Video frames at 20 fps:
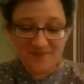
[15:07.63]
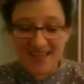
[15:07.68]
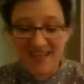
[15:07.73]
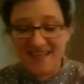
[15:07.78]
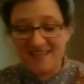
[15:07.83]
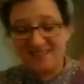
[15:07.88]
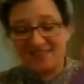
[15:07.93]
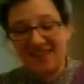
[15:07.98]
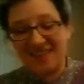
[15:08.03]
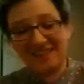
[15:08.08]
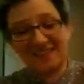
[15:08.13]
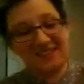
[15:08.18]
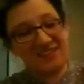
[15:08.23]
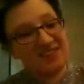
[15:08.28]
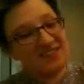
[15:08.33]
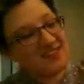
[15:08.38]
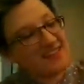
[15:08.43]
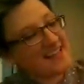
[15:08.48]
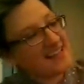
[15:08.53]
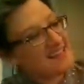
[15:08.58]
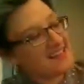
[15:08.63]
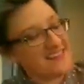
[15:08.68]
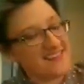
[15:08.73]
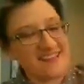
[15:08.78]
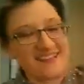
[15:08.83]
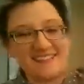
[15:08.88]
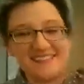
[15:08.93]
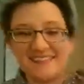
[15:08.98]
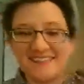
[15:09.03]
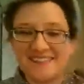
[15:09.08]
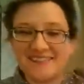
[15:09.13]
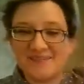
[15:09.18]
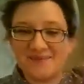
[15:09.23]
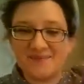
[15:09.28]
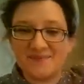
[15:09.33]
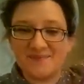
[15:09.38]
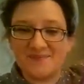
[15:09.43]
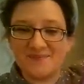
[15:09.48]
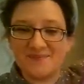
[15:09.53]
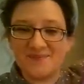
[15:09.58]
And they look like this.
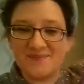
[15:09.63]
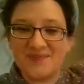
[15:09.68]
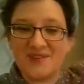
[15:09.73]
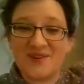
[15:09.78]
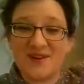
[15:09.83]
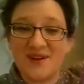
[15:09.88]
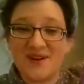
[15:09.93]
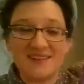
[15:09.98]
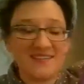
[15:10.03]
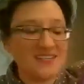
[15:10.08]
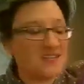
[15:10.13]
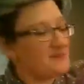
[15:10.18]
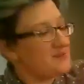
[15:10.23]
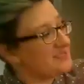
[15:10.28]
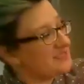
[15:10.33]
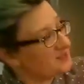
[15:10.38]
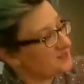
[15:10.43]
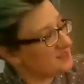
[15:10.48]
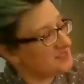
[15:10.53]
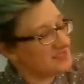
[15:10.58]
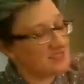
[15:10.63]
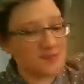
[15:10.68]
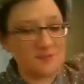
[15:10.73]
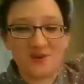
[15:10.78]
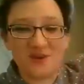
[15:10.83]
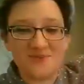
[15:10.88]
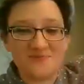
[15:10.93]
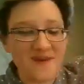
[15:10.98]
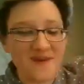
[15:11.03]
They're all a little bit different, a book